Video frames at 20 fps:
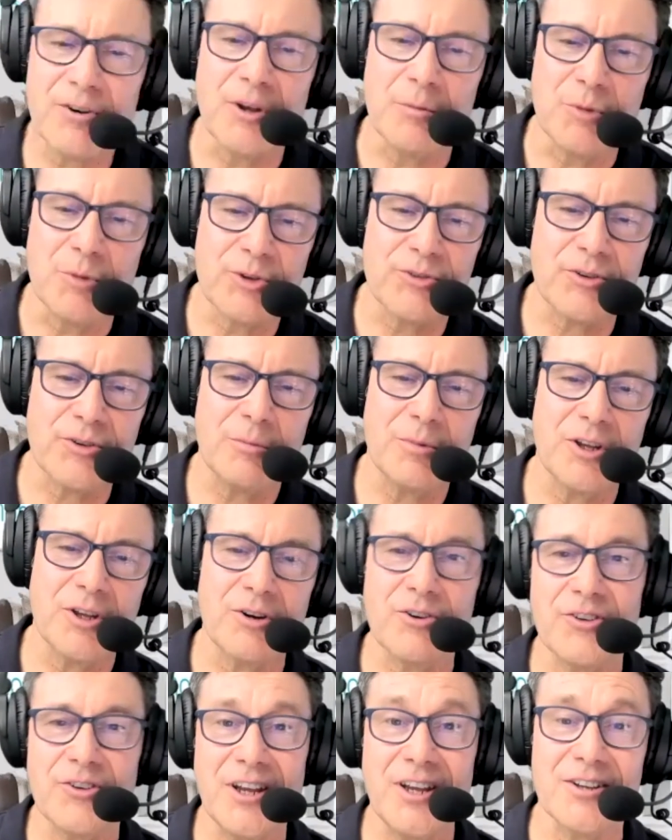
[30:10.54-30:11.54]
that music could be
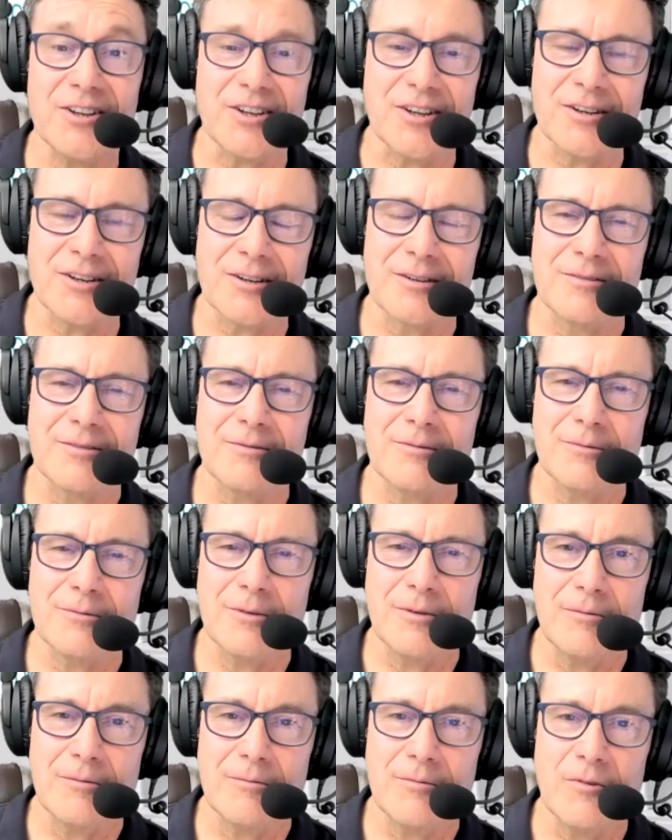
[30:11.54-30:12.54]
entertaining,
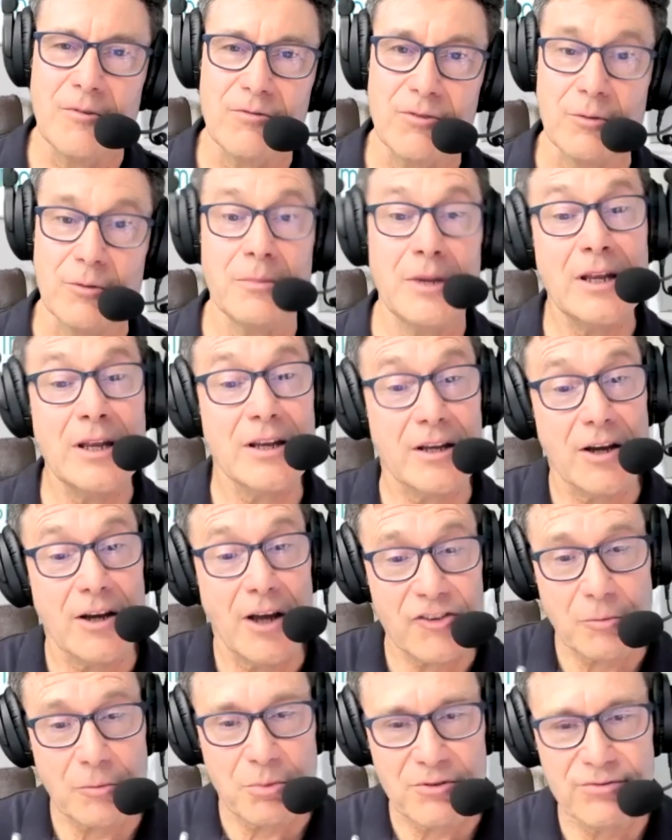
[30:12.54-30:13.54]
for me
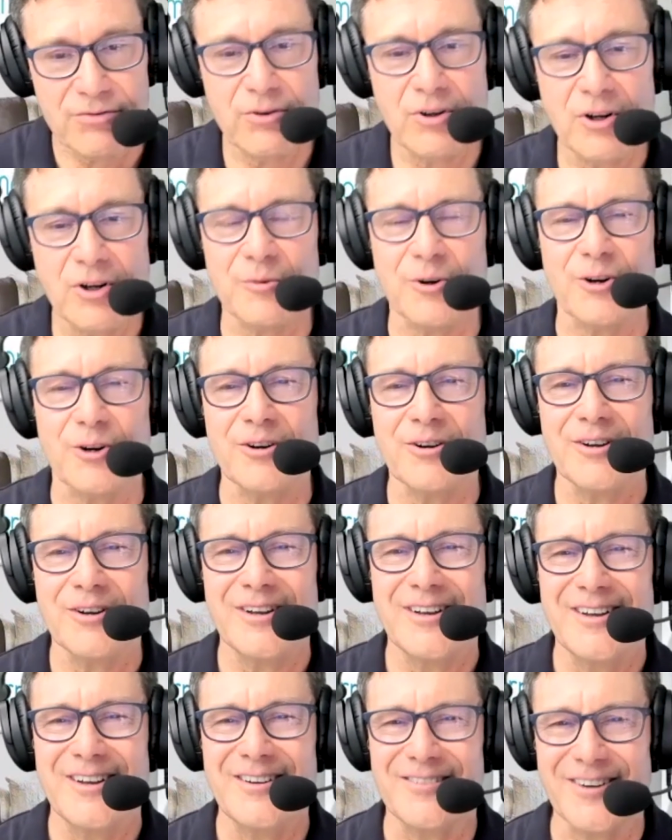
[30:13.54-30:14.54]
as a performer,
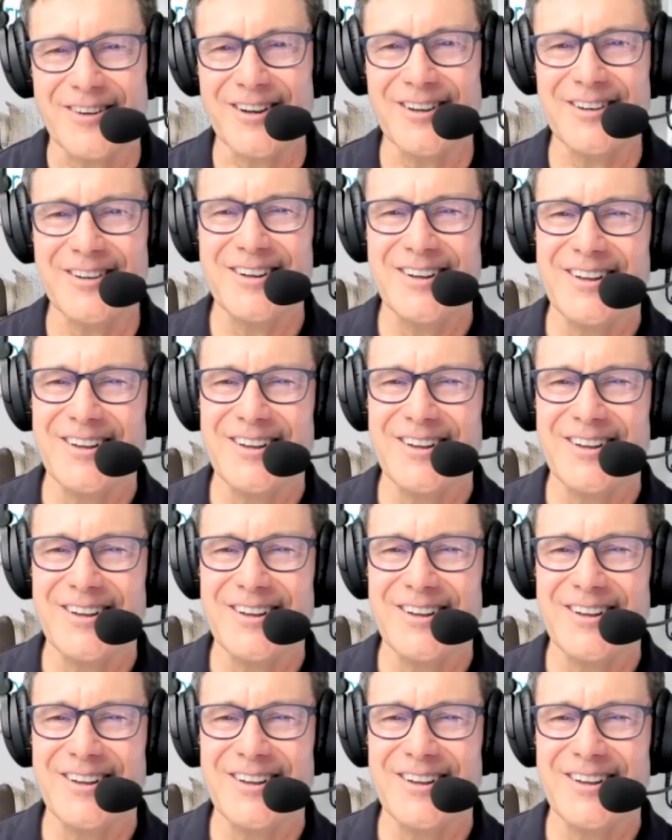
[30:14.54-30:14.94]
right,